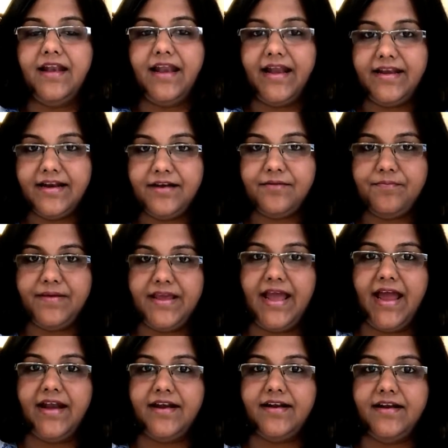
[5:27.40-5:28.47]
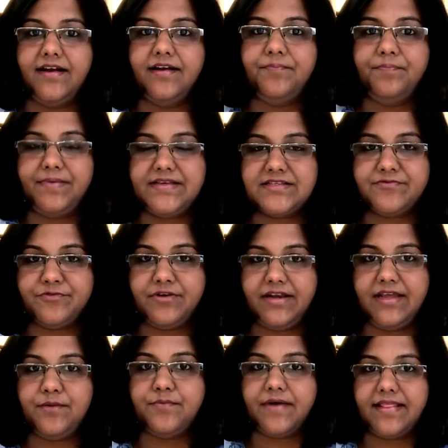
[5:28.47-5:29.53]
Let it be handled
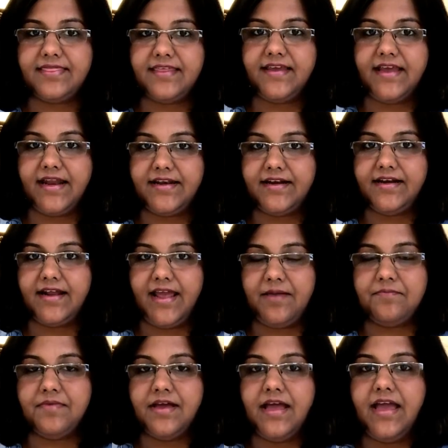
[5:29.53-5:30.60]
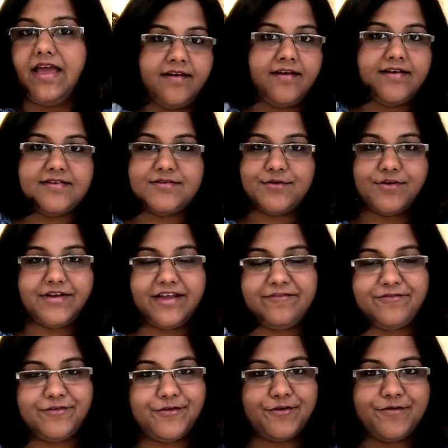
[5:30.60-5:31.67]
peacefully, one thing at a time. So
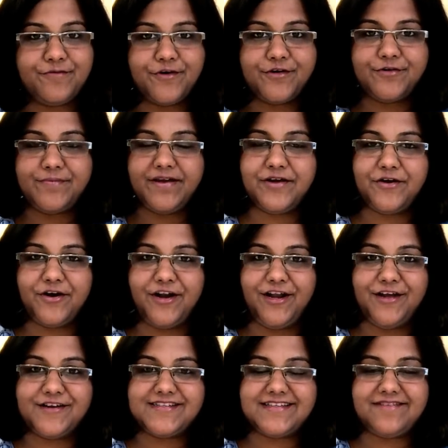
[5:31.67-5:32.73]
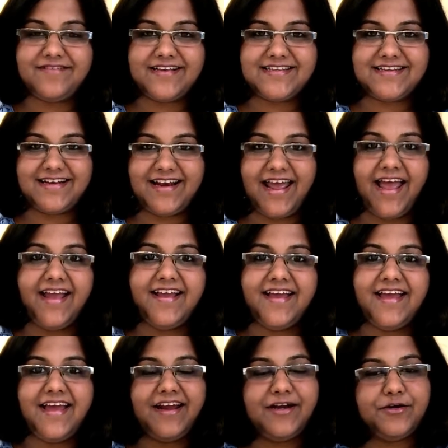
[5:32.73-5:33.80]
if you don't want to be called yourself as a nag,
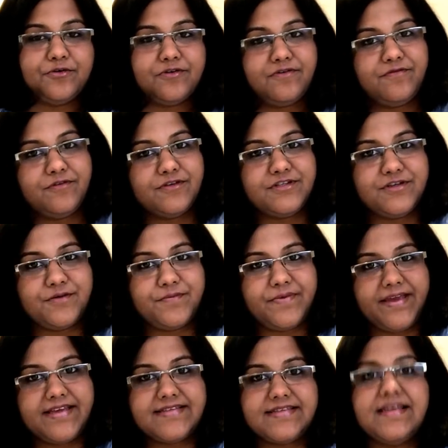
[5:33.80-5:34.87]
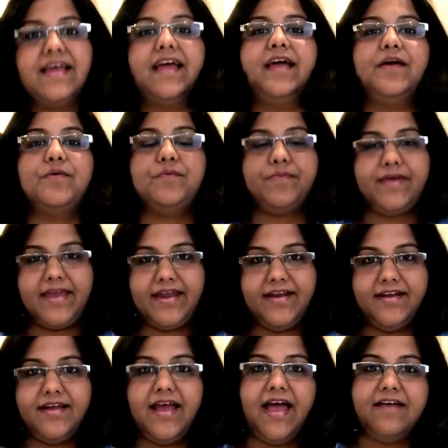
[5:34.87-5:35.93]
don't force your ways.
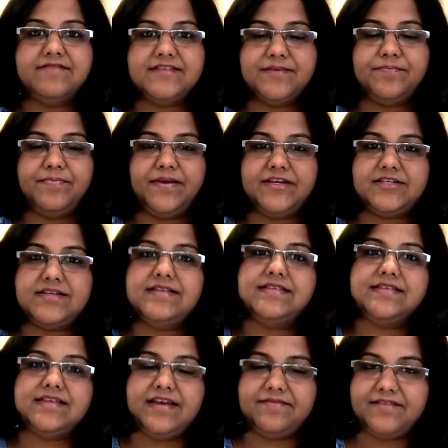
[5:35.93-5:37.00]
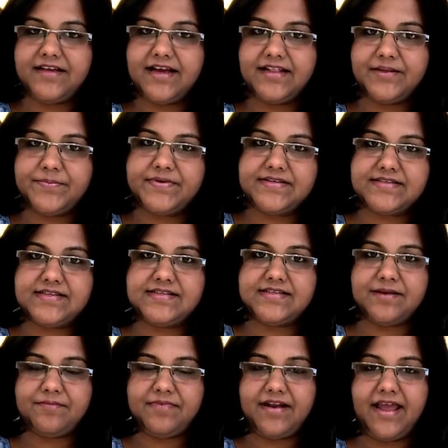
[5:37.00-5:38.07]
Wait, have some patience, give the other person
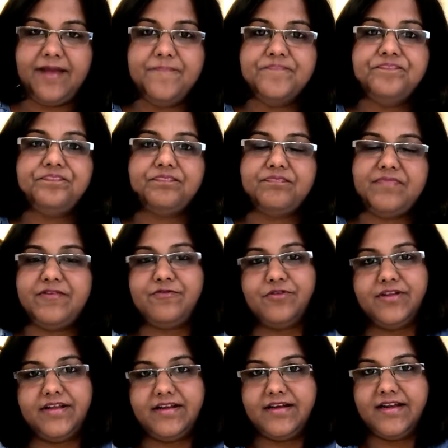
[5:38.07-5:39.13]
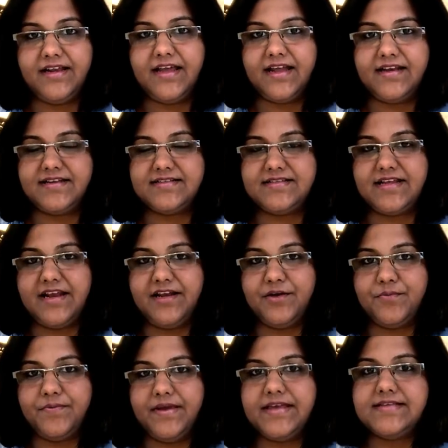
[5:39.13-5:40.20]
some time before they really understand
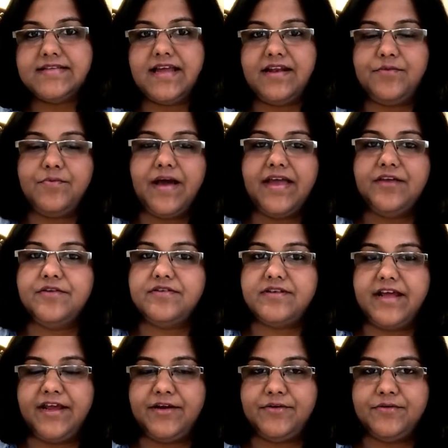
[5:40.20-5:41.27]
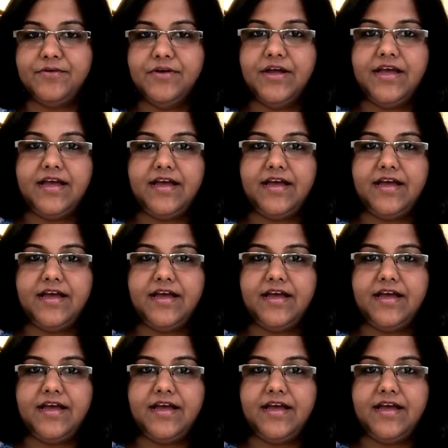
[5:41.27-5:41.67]
your ways and why you're trying to